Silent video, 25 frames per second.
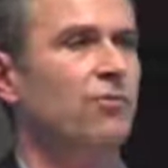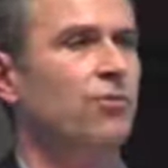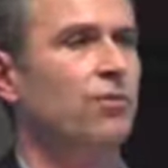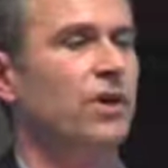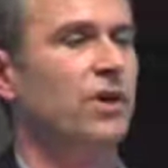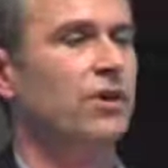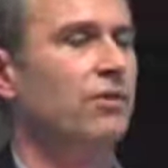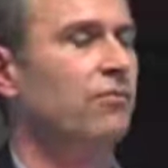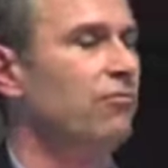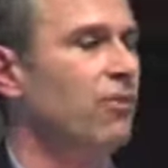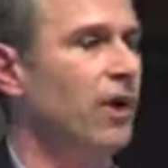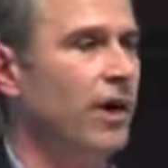
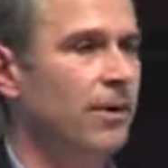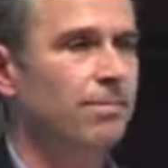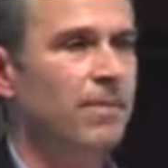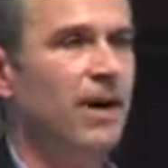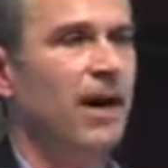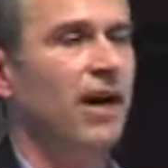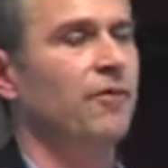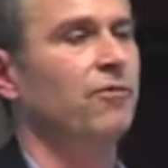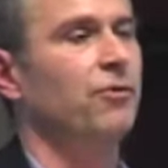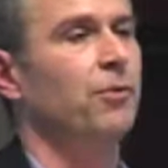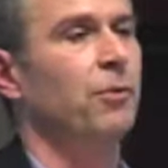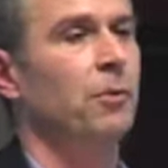with right
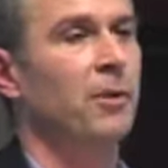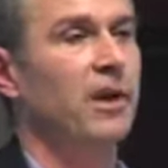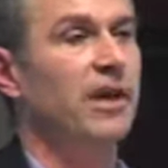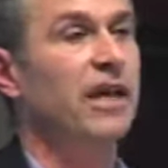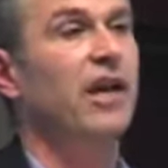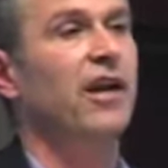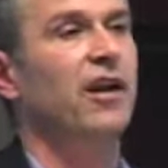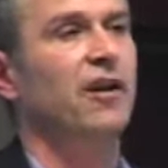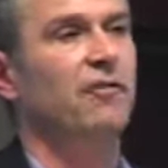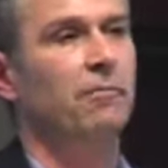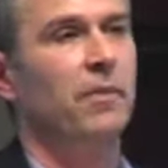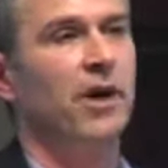back from the
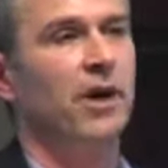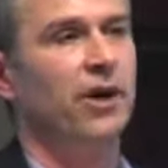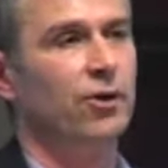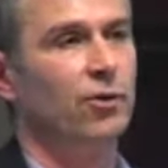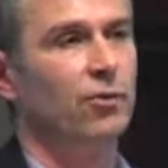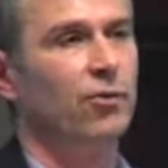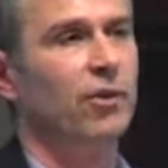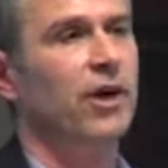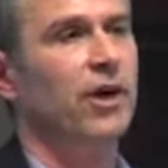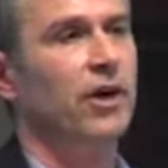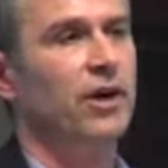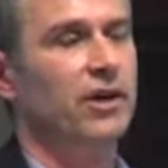beginning of my
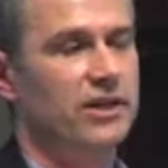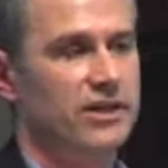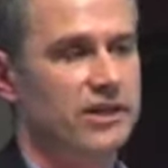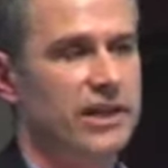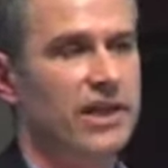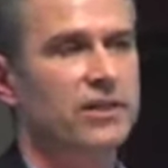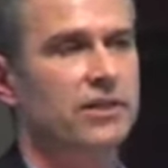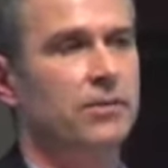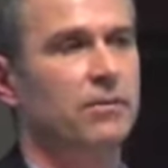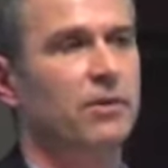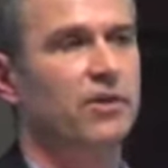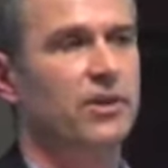career, because
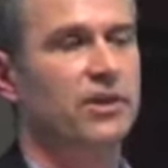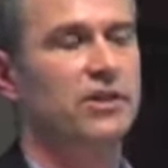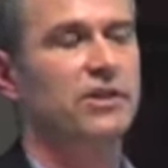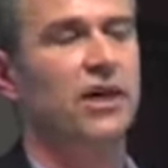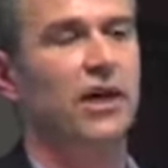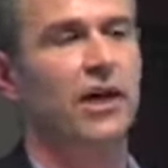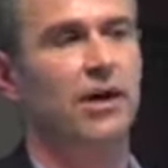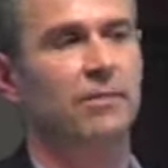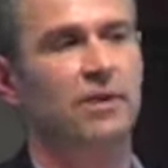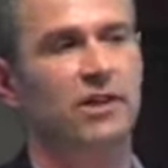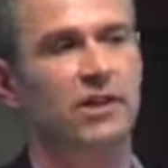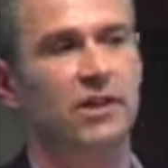that's about the
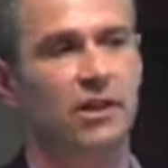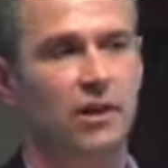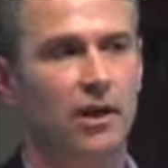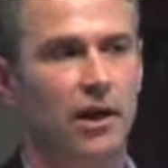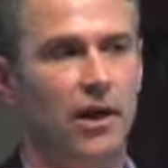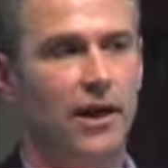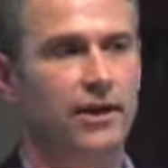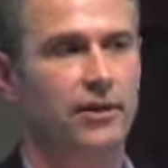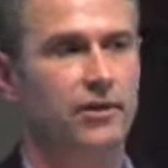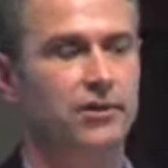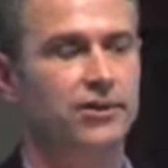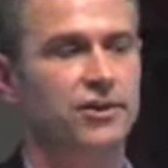time that the
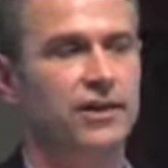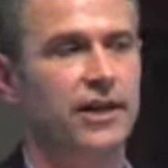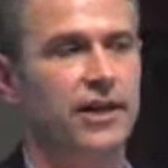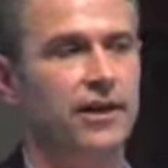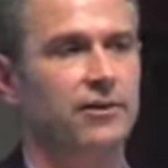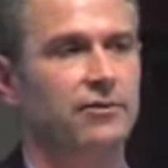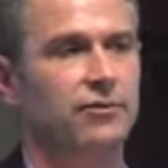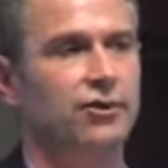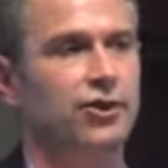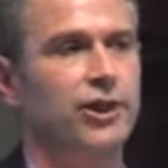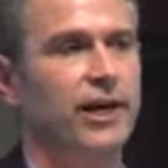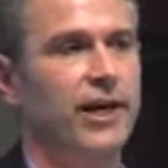liner
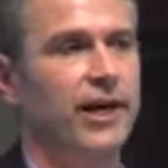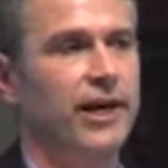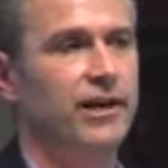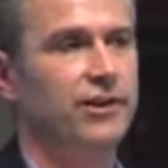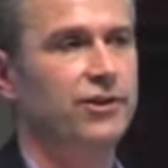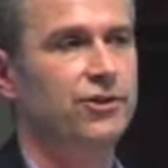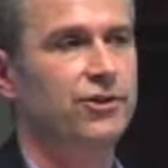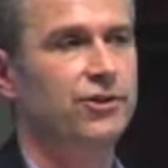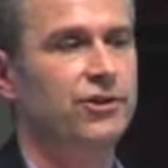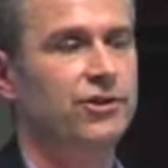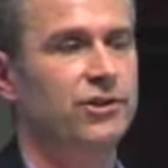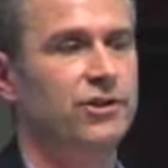standard
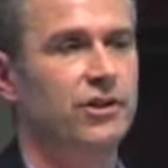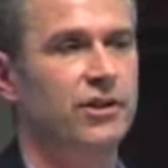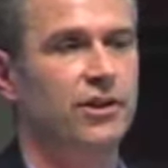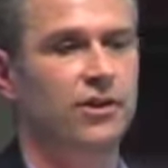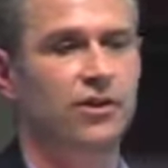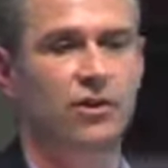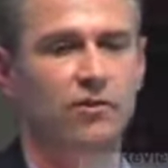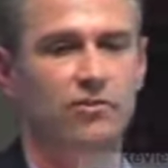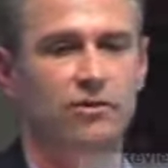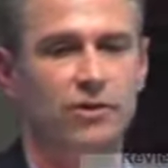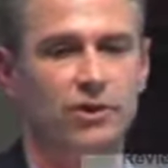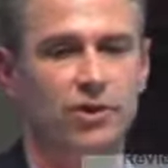changed
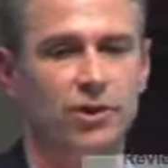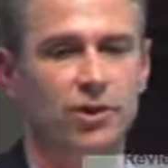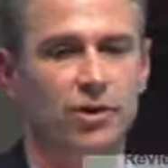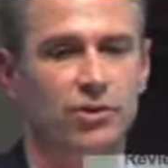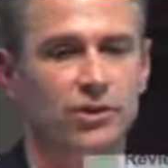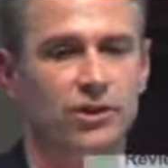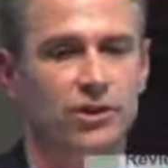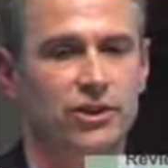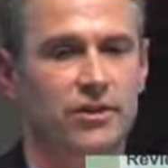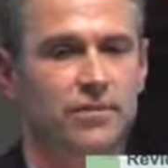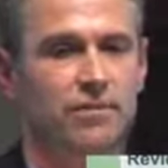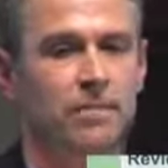in Nova
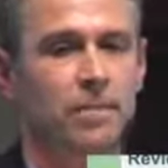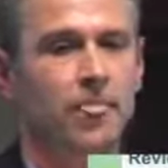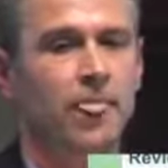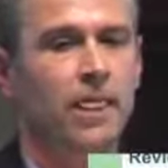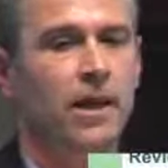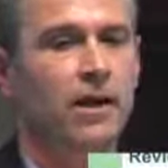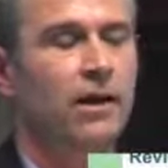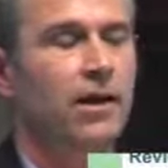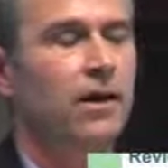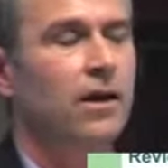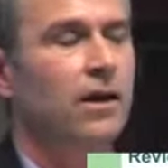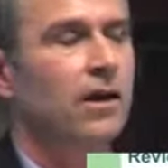Scotia.
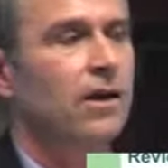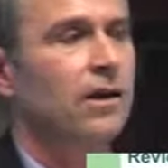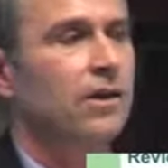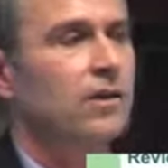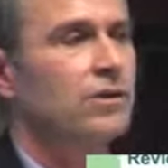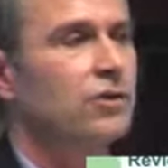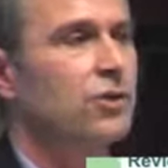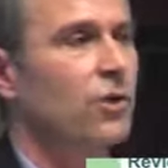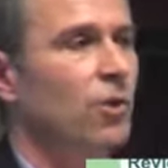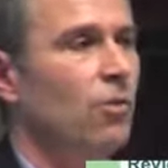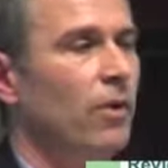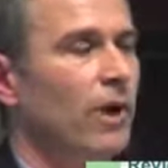
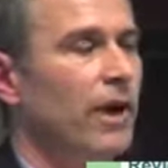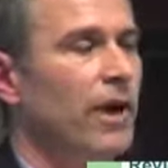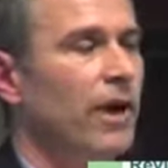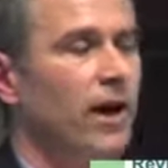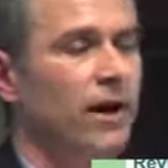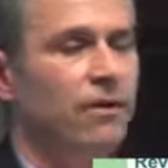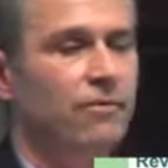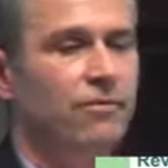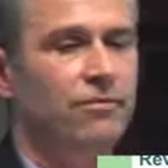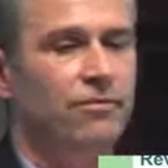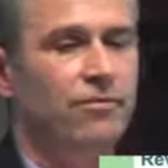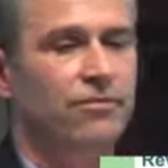So what
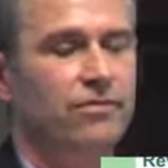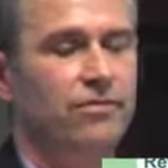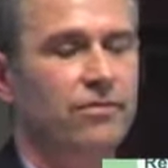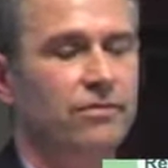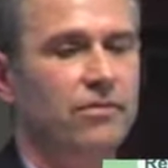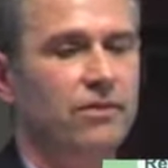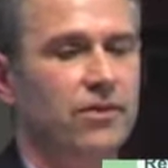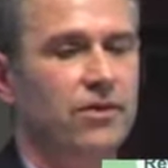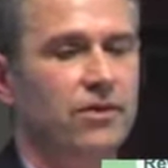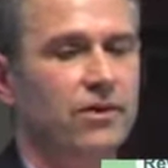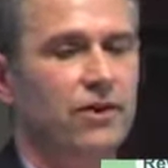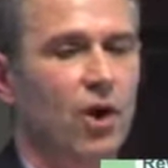I've
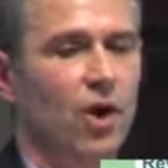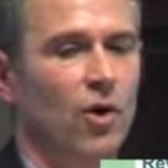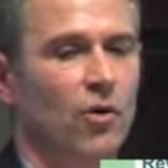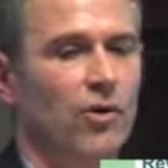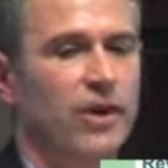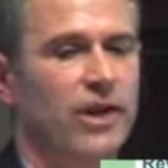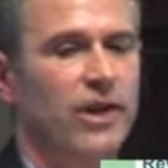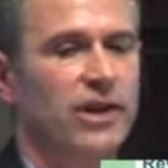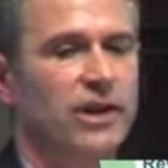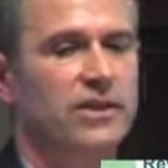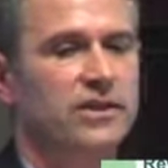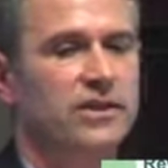
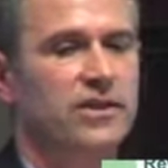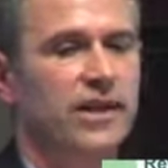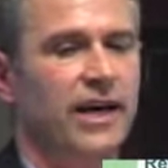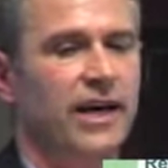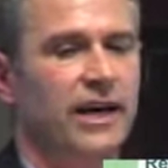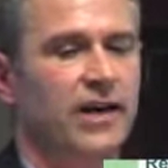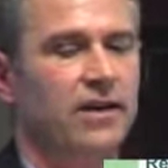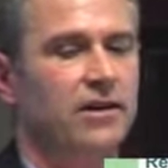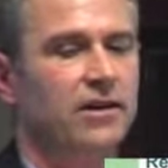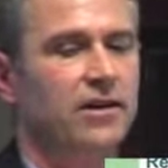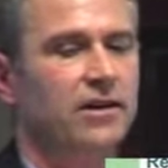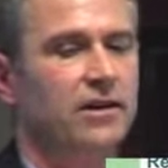noted is
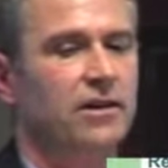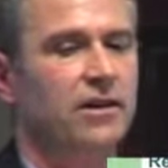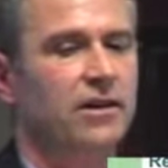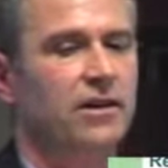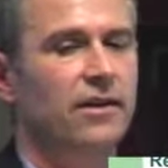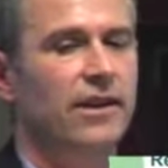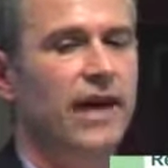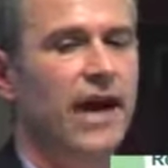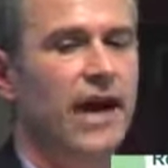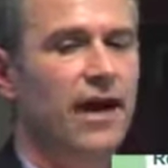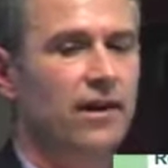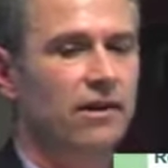that
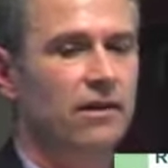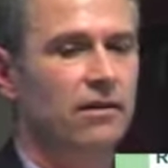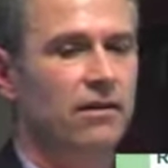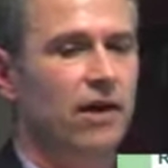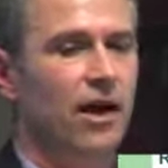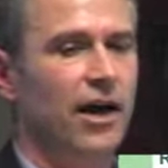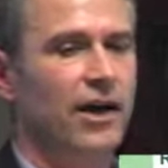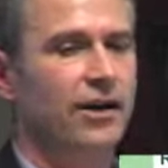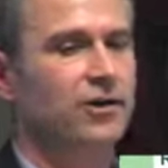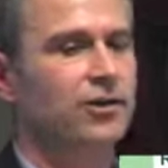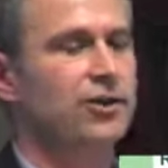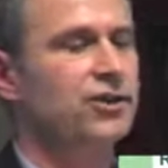that
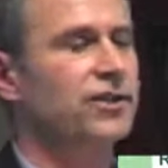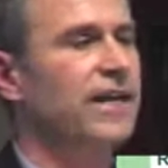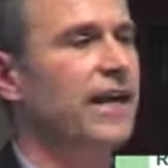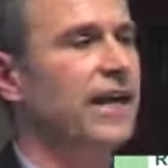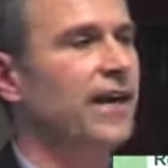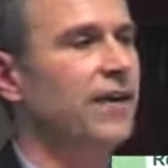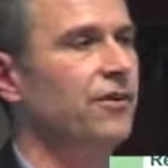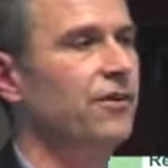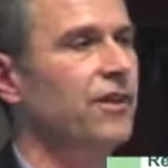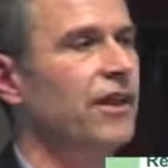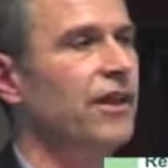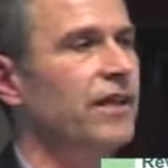liner
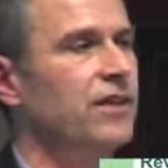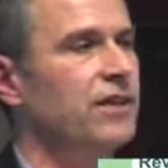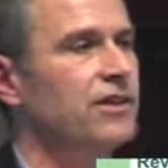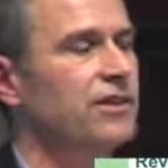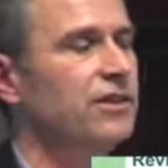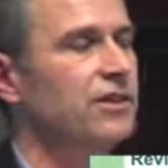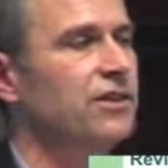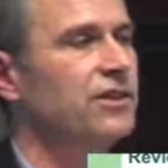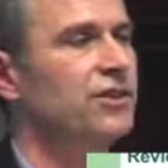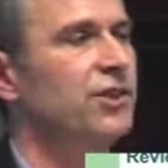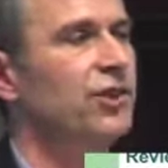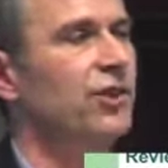standard that
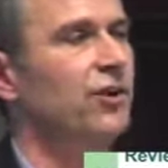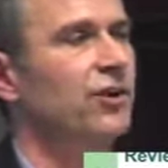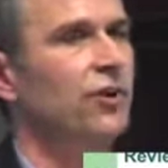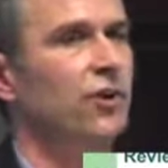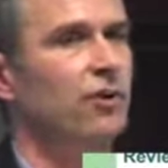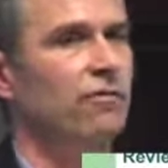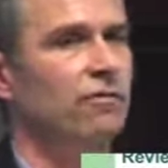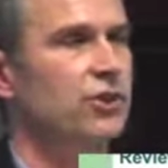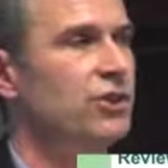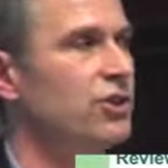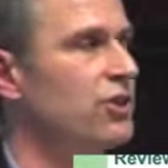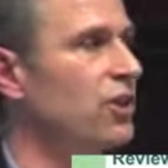exists here in
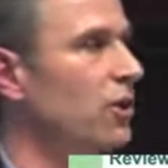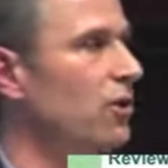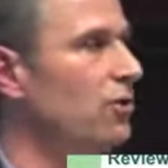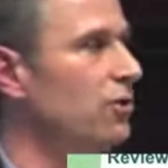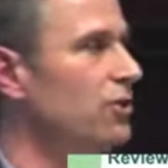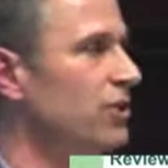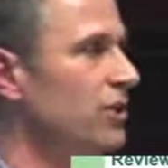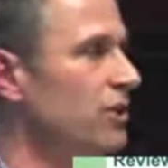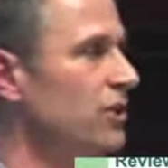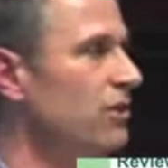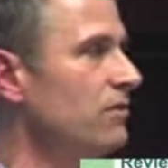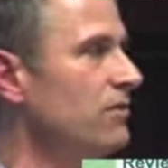Nova
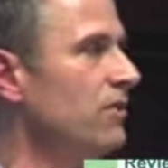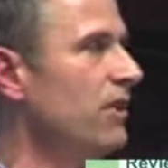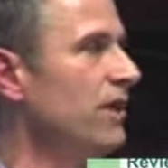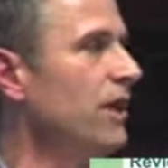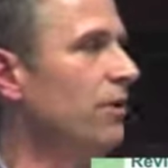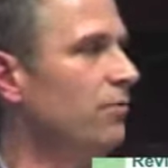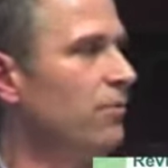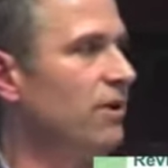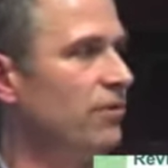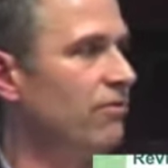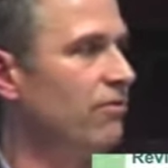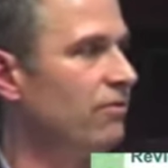Scotia,
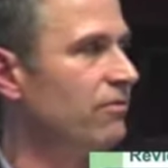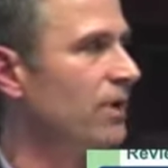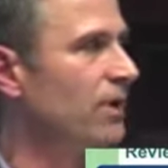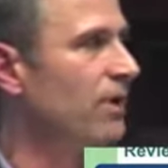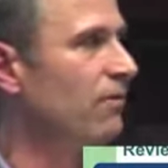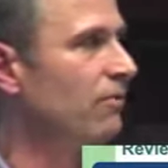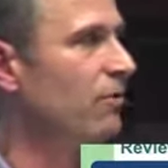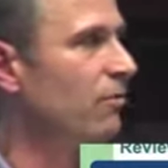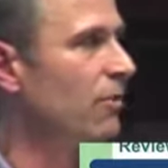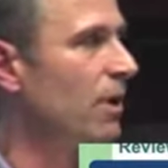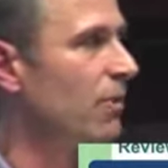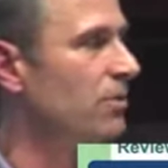again, we
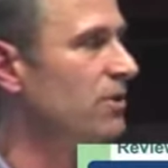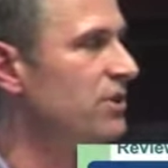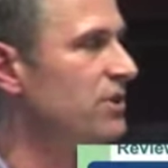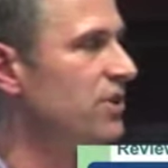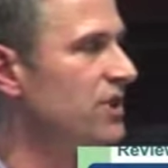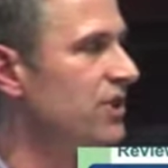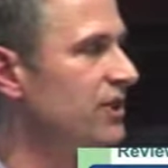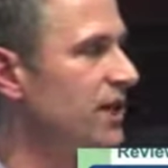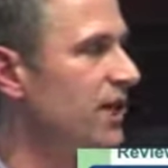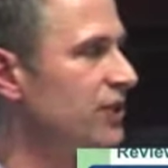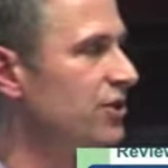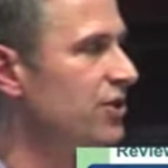have the
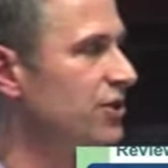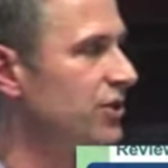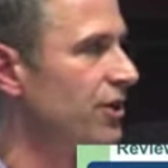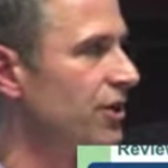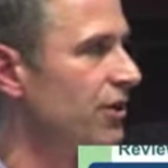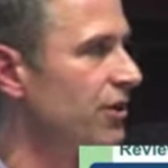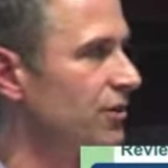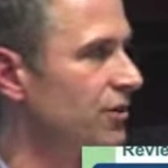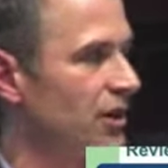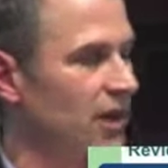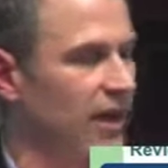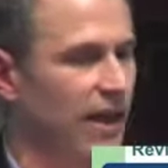representation
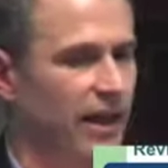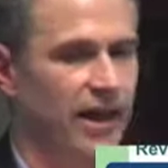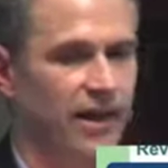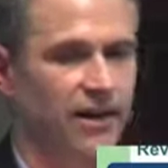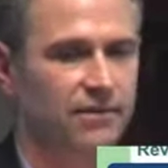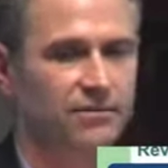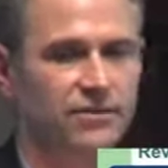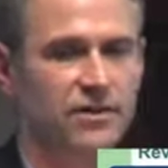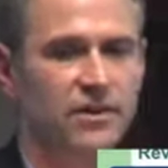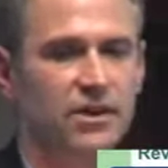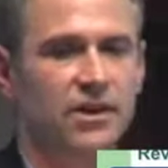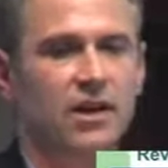here on the
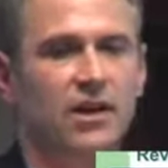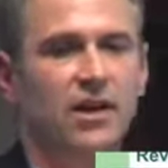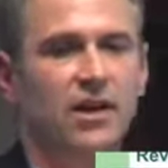left,